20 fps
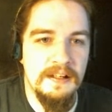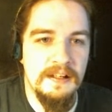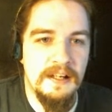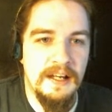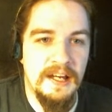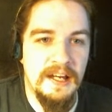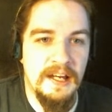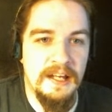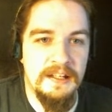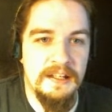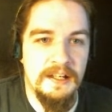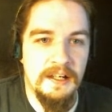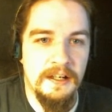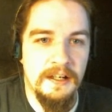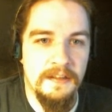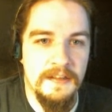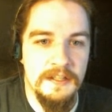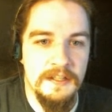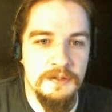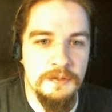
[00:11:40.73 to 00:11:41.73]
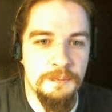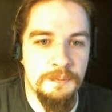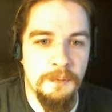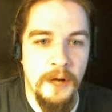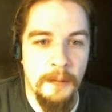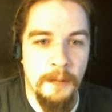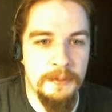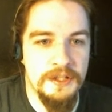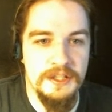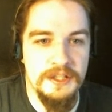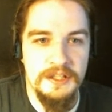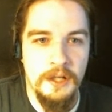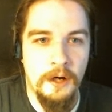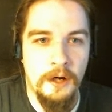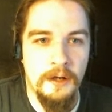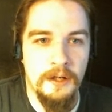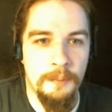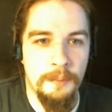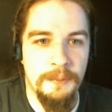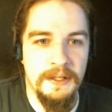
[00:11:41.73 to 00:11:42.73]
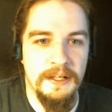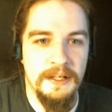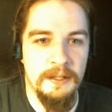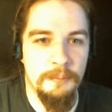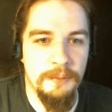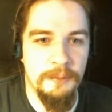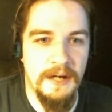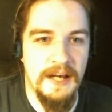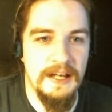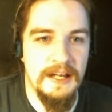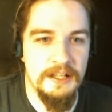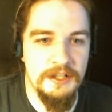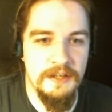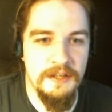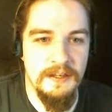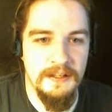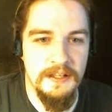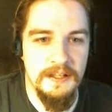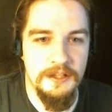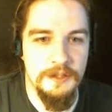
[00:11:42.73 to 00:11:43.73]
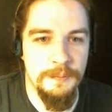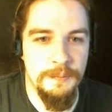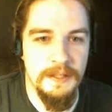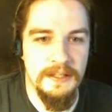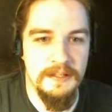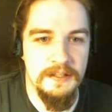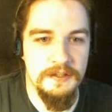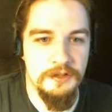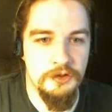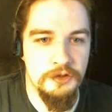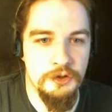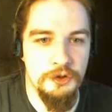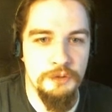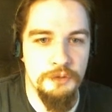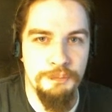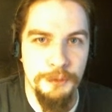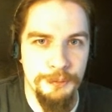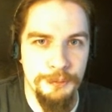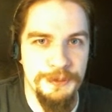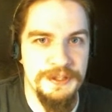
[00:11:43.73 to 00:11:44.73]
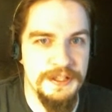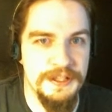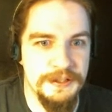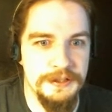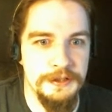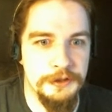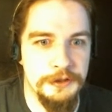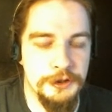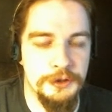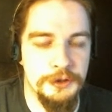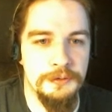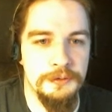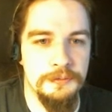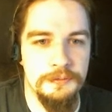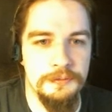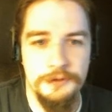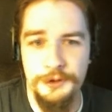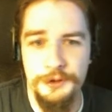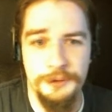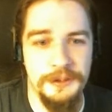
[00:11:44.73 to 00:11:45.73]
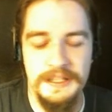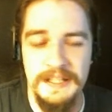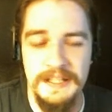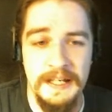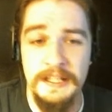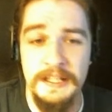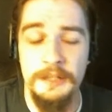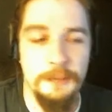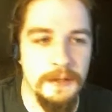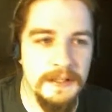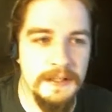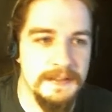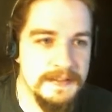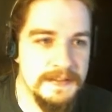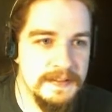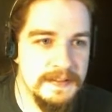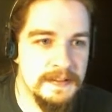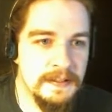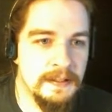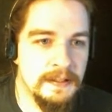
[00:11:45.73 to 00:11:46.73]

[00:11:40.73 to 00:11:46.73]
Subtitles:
And this is probably just caught up in it, but I actually think they should make this a super resistance tree anyways.